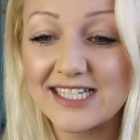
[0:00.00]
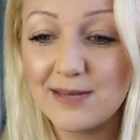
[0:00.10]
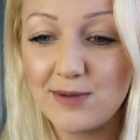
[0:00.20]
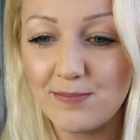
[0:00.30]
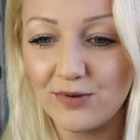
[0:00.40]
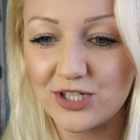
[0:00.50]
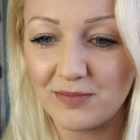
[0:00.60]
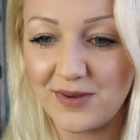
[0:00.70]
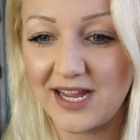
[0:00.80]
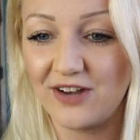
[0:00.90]
I see people
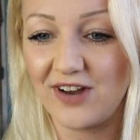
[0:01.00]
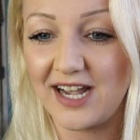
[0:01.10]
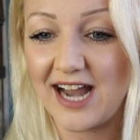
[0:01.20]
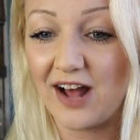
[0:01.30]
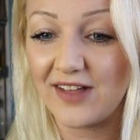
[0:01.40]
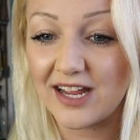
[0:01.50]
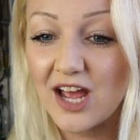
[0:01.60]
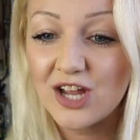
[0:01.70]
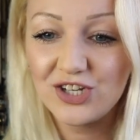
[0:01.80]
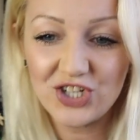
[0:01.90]
jumping in right now like
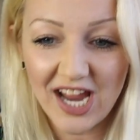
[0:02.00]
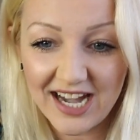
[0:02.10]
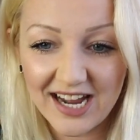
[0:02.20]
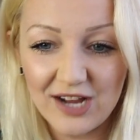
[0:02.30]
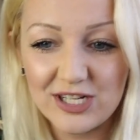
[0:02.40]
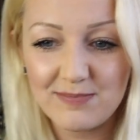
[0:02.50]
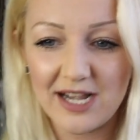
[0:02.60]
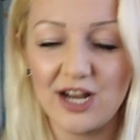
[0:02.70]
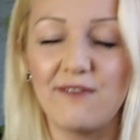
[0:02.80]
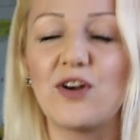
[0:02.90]
Jada, who's
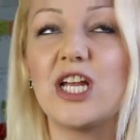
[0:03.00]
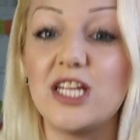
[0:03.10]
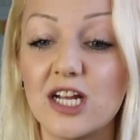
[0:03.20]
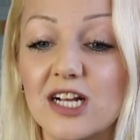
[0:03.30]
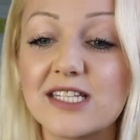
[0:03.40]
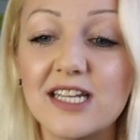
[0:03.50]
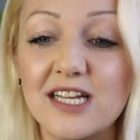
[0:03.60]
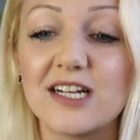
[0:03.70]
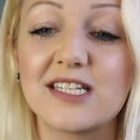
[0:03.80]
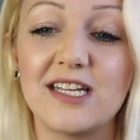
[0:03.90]
been here for years and
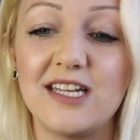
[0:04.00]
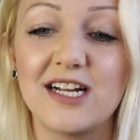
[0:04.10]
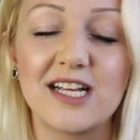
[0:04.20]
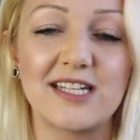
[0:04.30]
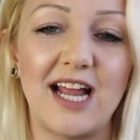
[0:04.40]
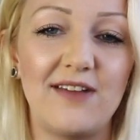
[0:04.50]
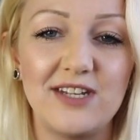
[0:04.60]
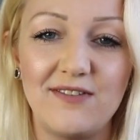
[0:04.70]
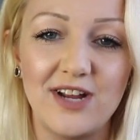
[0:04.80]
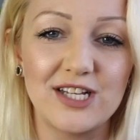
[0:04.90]
years and years, and I have to
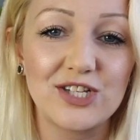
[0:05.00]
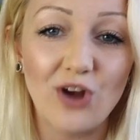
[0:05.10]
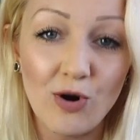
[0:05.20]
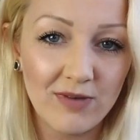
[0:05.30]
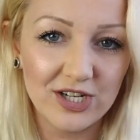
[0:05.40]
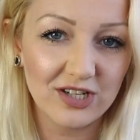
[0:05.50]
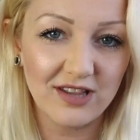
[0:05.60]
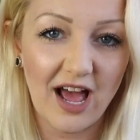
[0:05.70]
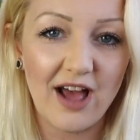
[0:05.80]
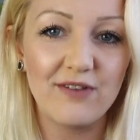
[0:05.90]
give you guys so much
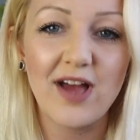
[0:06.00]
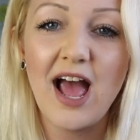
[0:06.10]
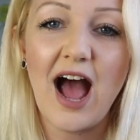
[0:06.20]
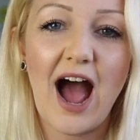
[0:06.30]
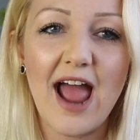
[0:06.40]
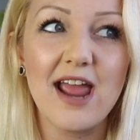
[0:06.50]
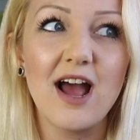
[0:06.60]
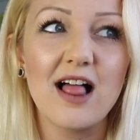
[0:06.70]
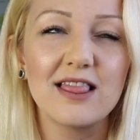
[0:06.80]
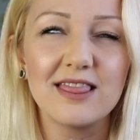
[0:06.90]
love.
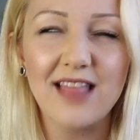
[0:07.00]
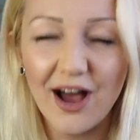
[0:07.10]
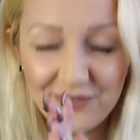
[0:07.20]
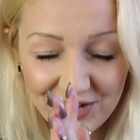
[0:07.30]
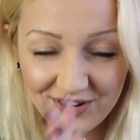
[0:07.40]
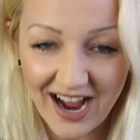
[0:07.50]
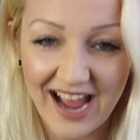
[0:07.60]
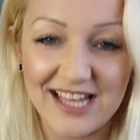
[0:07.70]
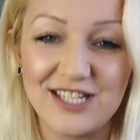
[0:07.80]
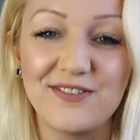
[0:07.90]
I love you
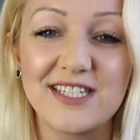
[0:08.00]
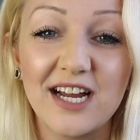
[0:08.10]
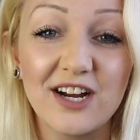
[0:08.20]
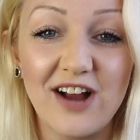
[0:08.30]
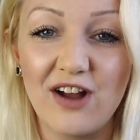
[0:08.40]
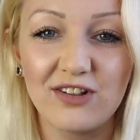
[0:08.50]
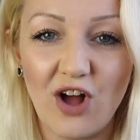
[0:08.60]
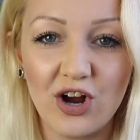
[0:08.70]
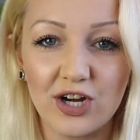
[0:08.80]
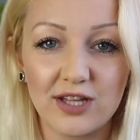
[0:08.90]
guys. You stuck around
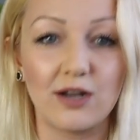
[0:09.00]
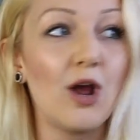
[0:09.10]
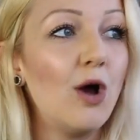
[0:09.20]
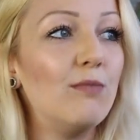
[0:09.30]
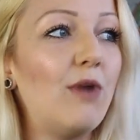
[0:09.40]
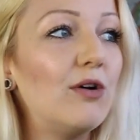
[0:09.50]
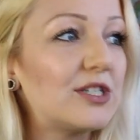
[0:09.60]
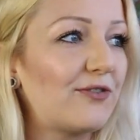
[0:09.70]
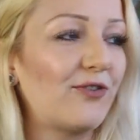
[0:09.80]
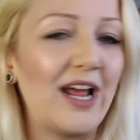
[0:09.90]
longer than
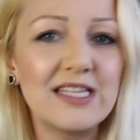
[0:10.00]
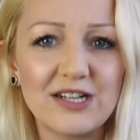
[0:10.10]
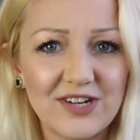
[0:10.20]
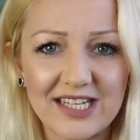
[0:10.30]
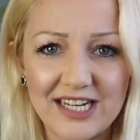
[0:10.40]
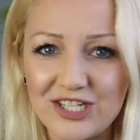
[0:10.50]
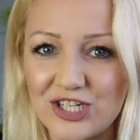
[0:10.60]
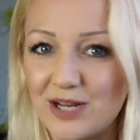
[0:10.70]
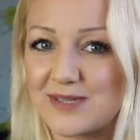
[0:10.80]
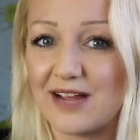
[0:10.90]
most friends or
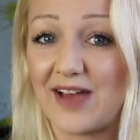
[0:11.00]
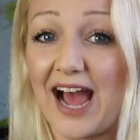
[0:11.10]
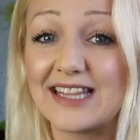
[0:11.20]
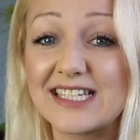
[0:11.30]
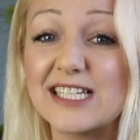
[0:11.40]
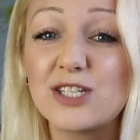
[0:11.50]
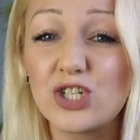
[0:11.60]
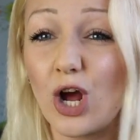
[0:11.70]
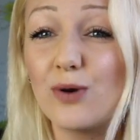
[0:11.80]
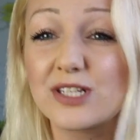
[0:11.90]
relationships I've had. This is,
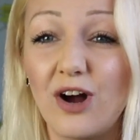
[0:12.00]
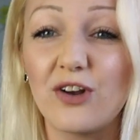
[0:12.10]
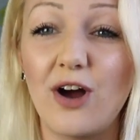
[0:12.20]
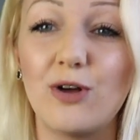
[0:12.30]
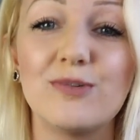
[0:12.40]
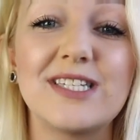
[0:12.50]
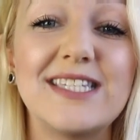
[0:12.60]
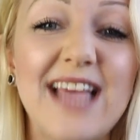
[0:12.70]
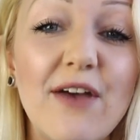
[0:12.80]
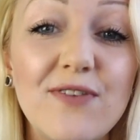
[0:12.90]
show has gone on almost
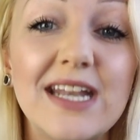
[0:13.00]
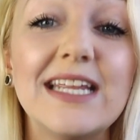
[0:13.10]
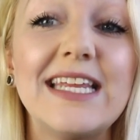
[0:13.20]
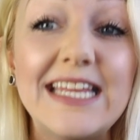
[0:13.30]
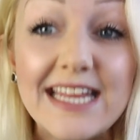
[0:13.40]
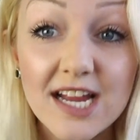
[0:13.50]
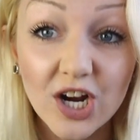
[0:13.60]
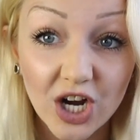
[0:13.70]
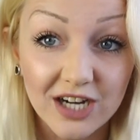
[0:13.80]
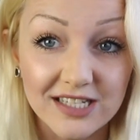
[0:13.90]
seven
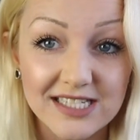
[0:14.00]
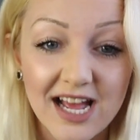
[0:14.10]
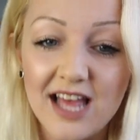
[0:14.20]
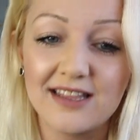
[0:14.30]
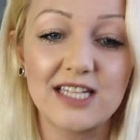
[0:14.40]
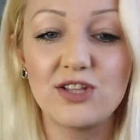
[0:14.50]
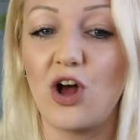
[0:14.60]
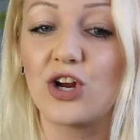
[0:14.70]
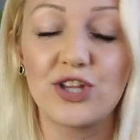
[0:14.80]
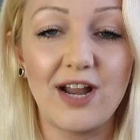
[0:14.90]
years. That's
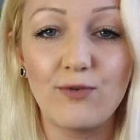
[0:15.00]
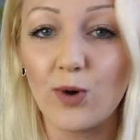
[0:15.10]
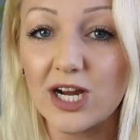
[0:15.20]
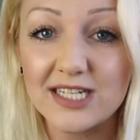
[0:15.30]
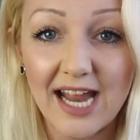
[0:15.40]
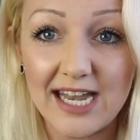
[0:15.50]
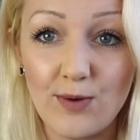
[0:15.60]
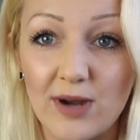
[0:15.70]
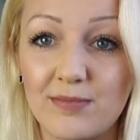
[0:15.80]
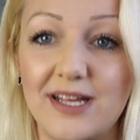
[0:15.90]
longer than I've worked in any
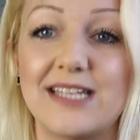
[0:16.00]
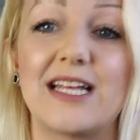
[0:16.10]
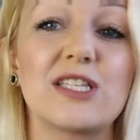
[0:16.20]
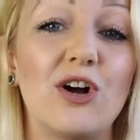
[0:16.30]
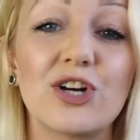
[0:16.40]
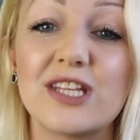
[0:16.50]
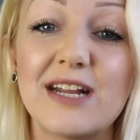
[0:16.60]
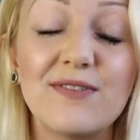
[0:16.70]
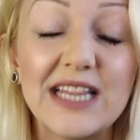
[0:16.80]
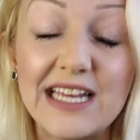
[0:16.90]
one place. That's longer than
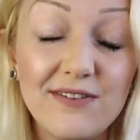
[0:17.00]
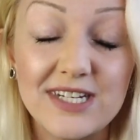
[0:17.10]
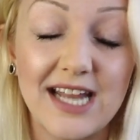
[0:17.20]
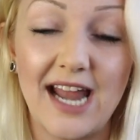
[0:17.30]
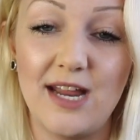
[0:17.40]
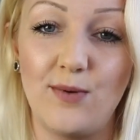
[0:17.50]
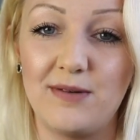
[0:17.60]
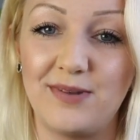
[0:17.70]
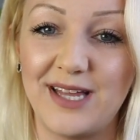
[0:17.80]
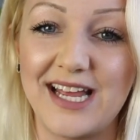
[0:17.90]
I've lived in any
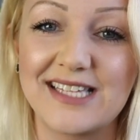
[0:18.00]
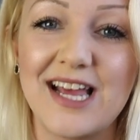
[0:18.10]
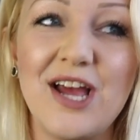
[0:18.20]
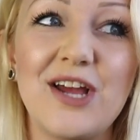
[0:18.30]
one place.